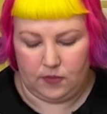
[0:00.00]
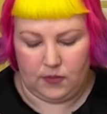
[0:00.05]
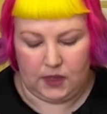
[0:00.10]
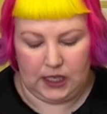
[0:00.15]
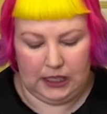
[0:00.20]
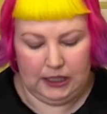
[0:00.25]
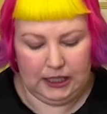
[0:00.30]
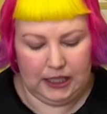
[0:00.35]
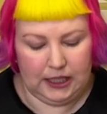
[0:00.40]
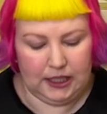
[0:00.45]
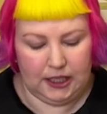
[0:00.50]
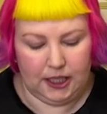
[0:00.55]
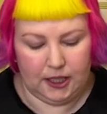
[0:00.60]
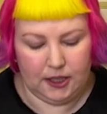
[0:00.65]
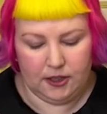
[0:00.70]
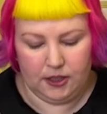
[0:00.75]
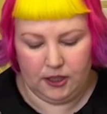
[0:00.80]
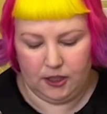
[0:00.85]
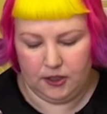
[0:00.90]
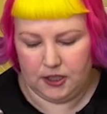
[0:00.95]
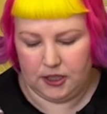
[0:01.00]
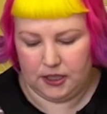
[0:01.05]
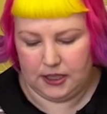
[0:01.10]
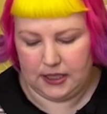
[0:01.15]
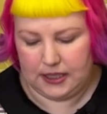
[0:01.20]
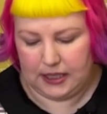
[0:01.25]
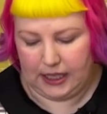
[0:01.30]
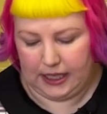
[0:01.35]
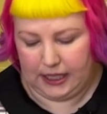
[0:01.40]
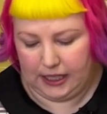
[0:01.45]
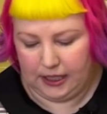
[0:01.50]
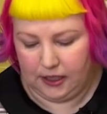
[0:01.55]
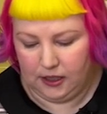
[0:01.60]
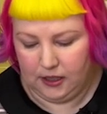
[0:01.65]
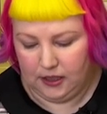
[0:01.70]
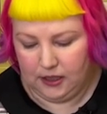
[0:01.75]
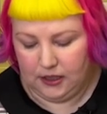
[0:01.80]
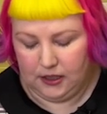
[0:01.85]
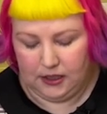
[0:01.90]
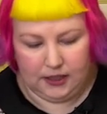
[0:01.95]
then the other thing I was going to say
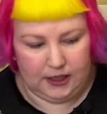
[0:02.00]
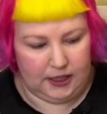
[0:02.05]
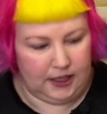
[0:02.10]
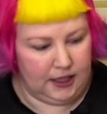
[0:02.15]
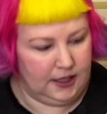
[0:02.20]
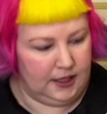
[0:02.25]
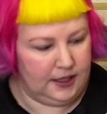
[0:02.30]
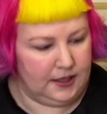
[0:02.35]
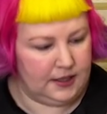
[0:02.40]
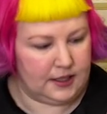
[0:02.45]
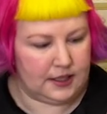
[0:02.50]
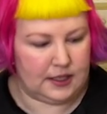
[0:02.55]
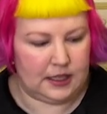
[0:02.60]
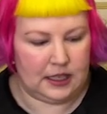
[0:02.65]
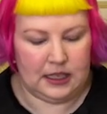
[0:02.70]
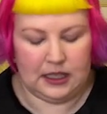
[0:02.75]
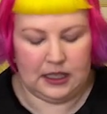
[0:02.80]
is